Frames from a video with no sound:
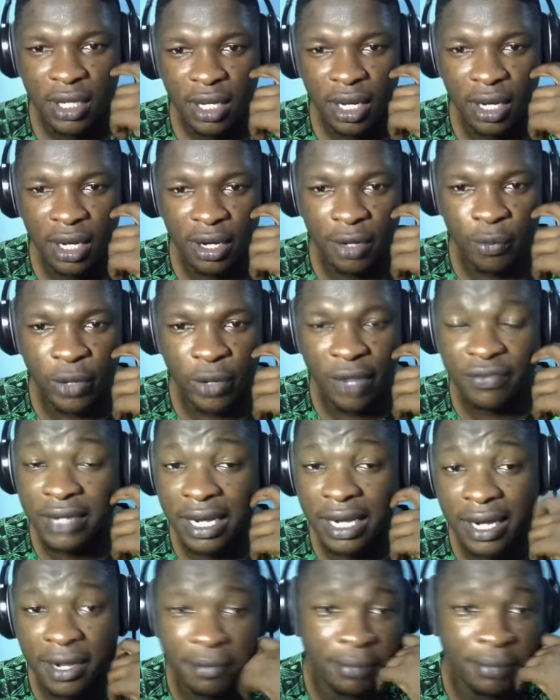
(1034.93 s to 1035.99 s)
we have
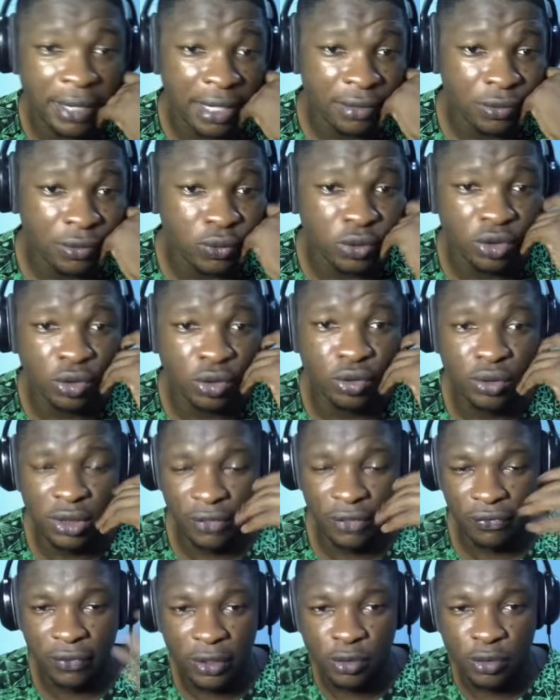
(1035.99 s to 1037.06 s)
Nakamba, who's going to
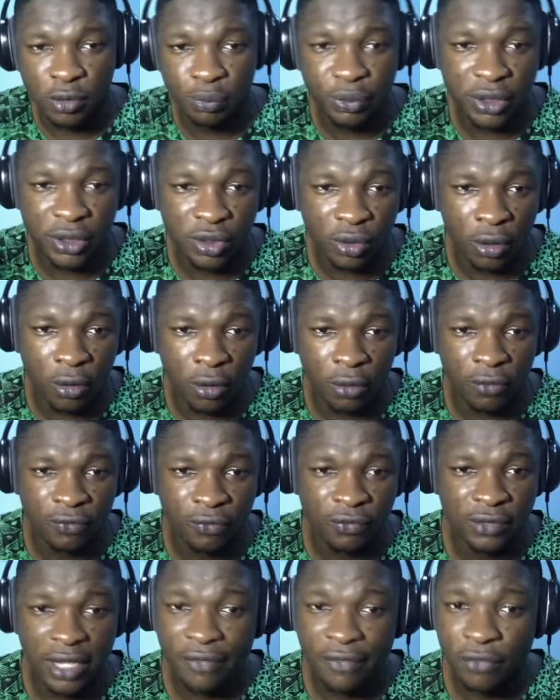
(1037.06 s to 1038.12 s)
give you a little bit
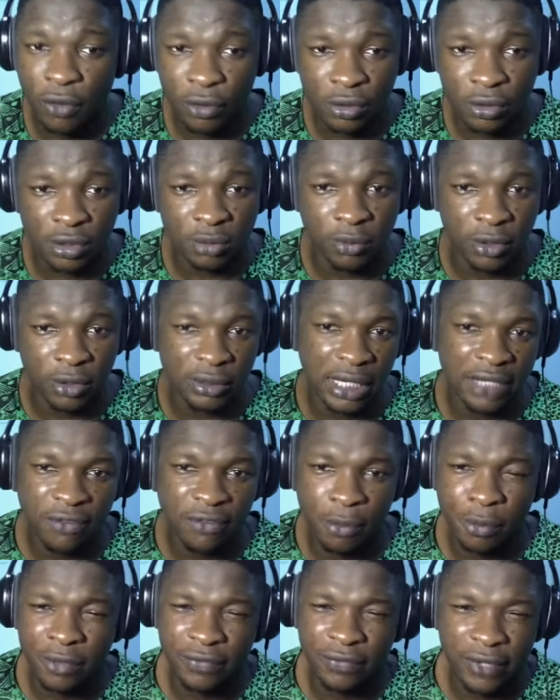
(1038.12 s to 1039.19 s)
of defcons, but at
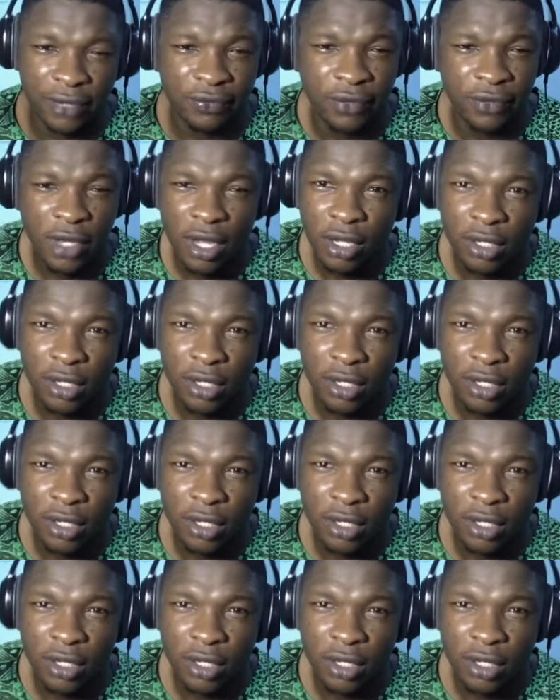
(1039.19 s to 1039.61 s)
4.5,